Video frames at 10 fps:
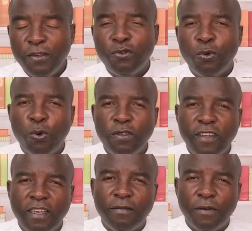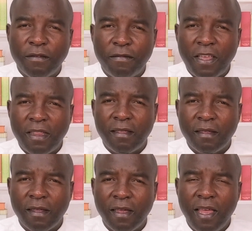to contend for the faith,
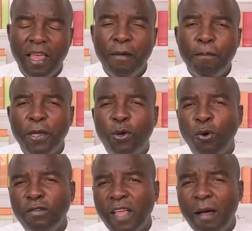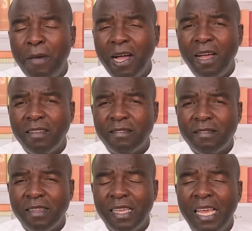because among us